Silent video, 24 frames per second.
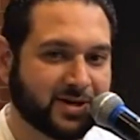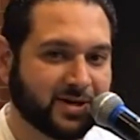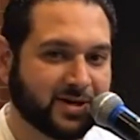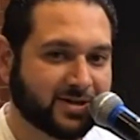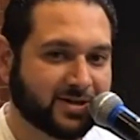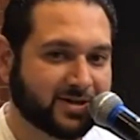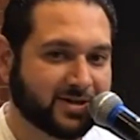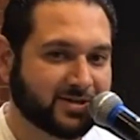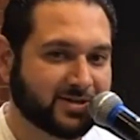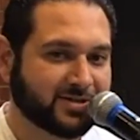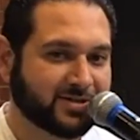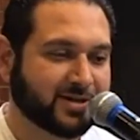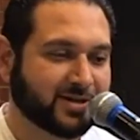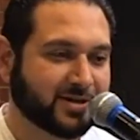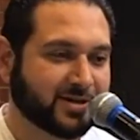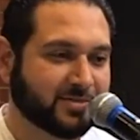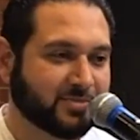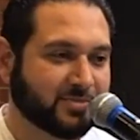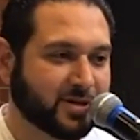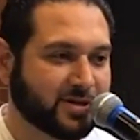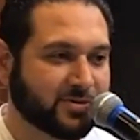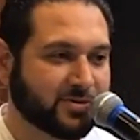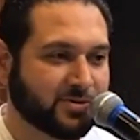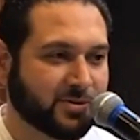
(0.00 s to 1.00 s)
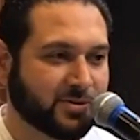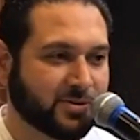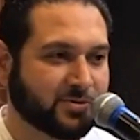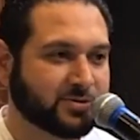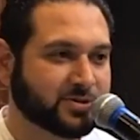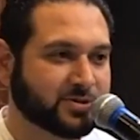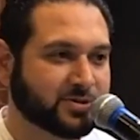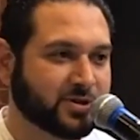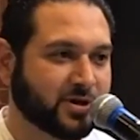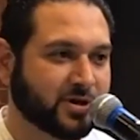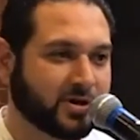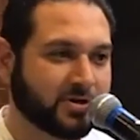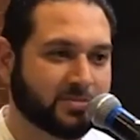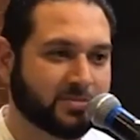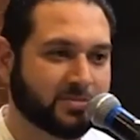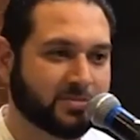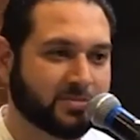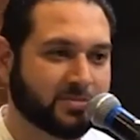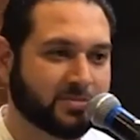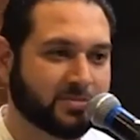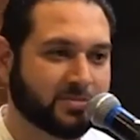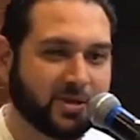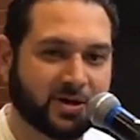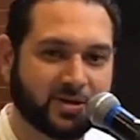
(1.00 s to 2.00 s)
she's like, man, you always talk
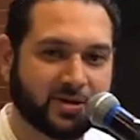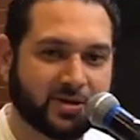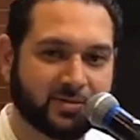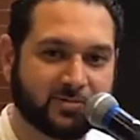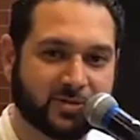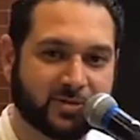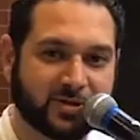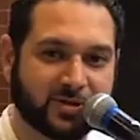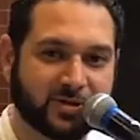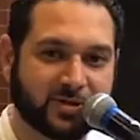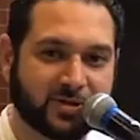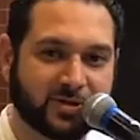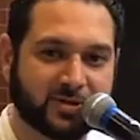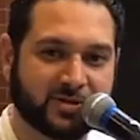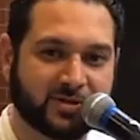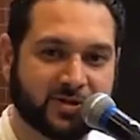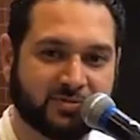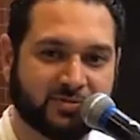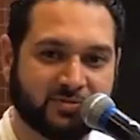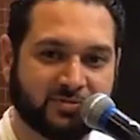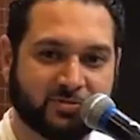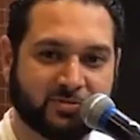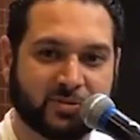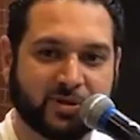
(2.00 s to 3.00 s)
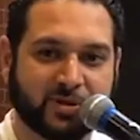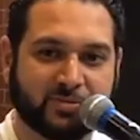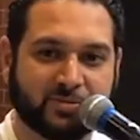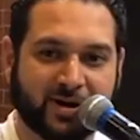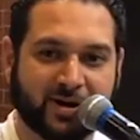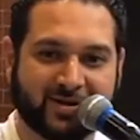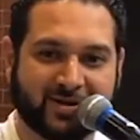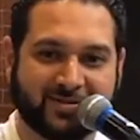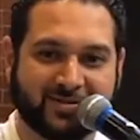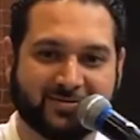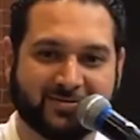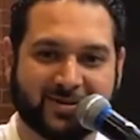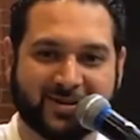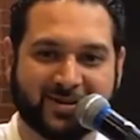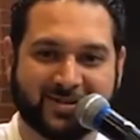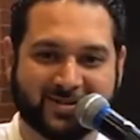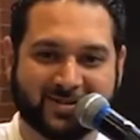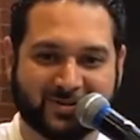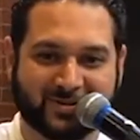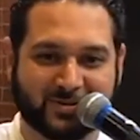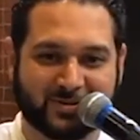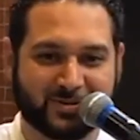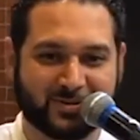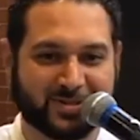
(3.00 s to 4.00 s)
about it, but you never be about it,
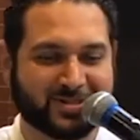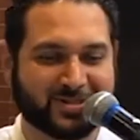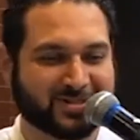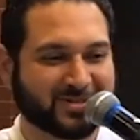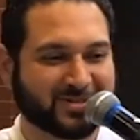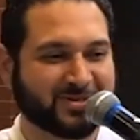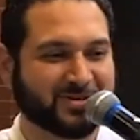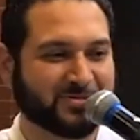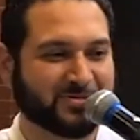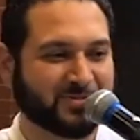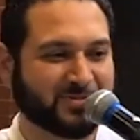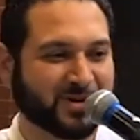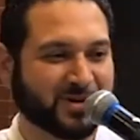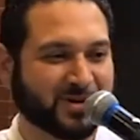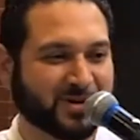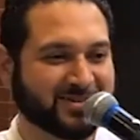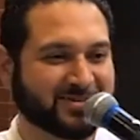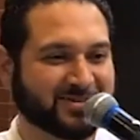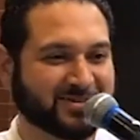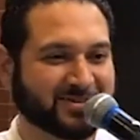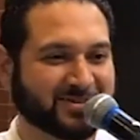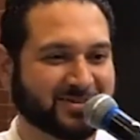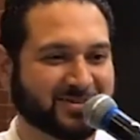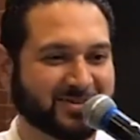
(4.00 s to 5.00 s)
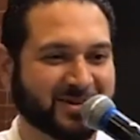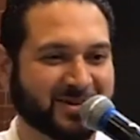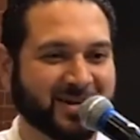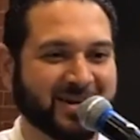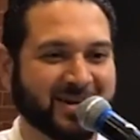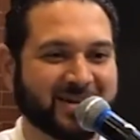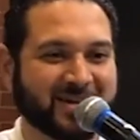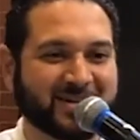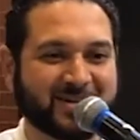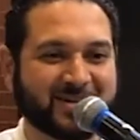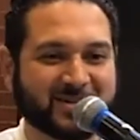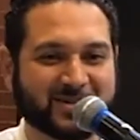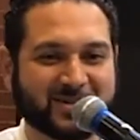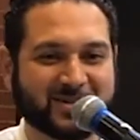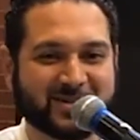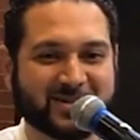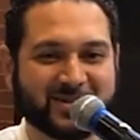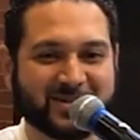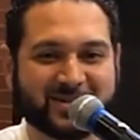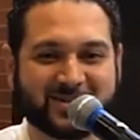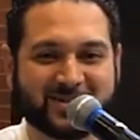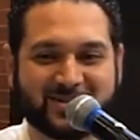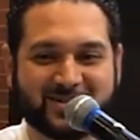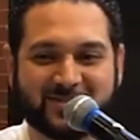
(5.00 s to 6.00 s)
right? So it's a good way, you know,
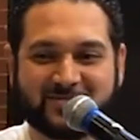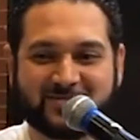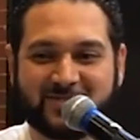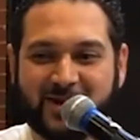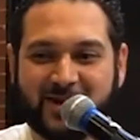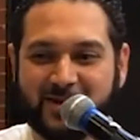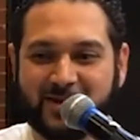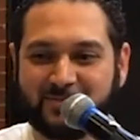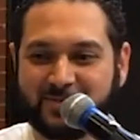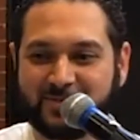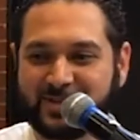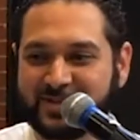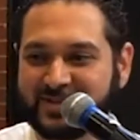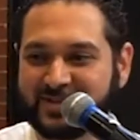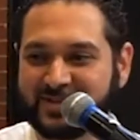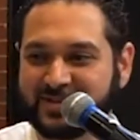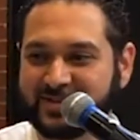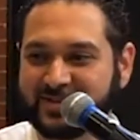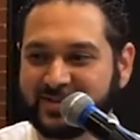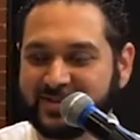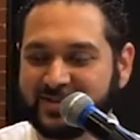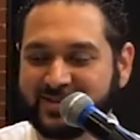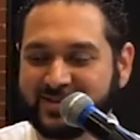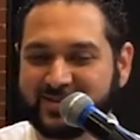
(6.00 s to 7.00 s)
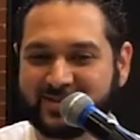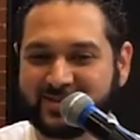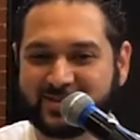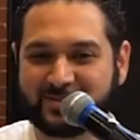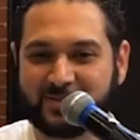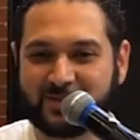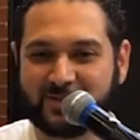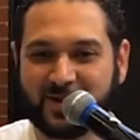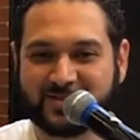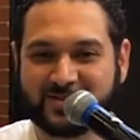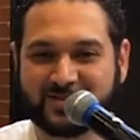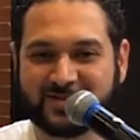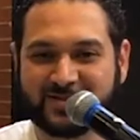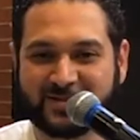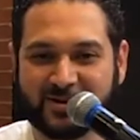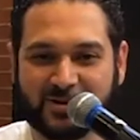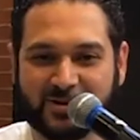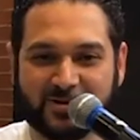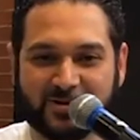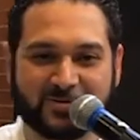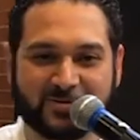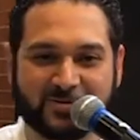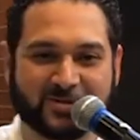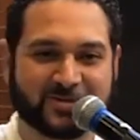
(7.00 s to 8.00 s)
your family and your spouses, they're
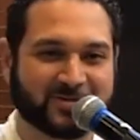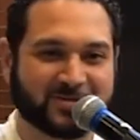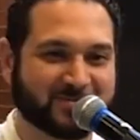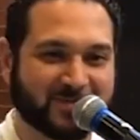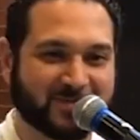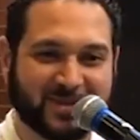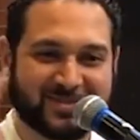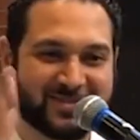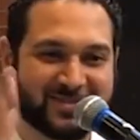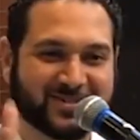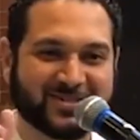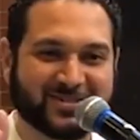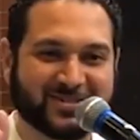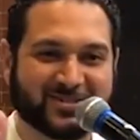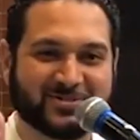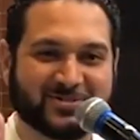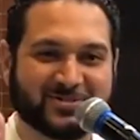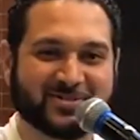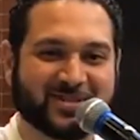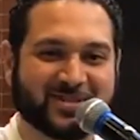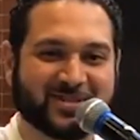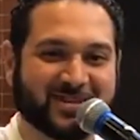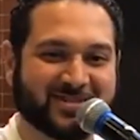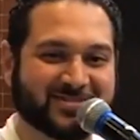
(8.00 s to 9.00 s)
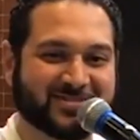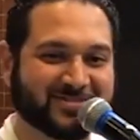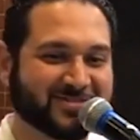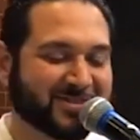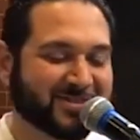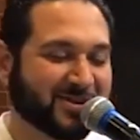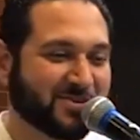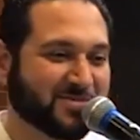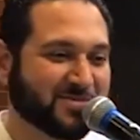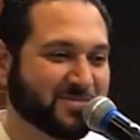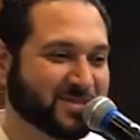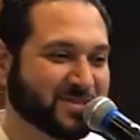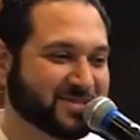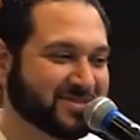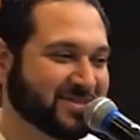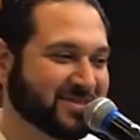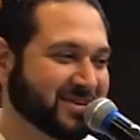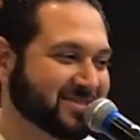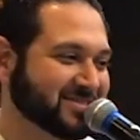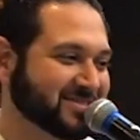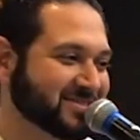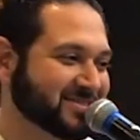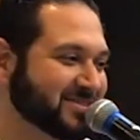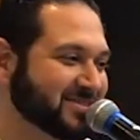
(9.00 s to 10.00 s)
always right to the truth. They don't mess around.
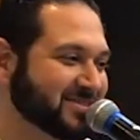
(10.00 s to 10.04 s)
So,